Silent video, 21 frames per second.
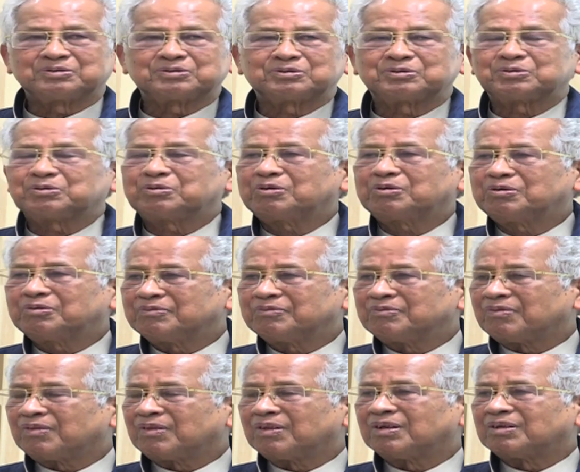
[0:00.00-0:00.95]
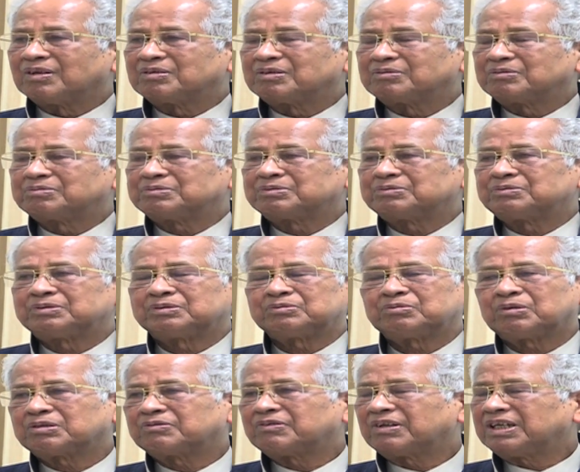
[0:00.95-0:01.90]
So it
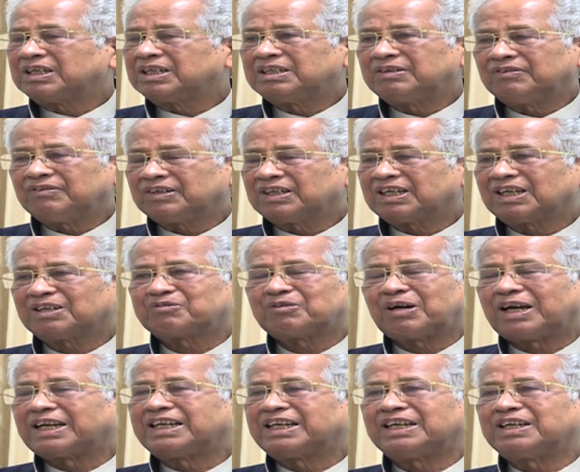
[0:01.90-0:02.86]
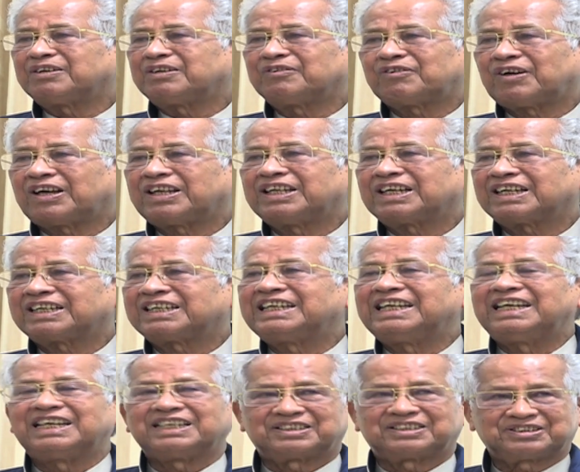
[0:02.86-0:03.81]
was very difficult to identify the
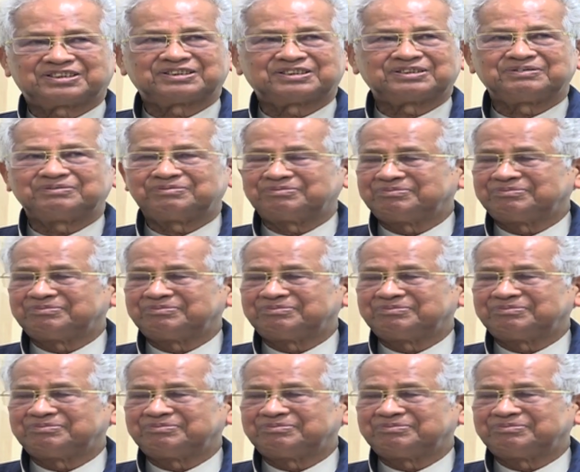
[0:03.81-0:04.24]
killers.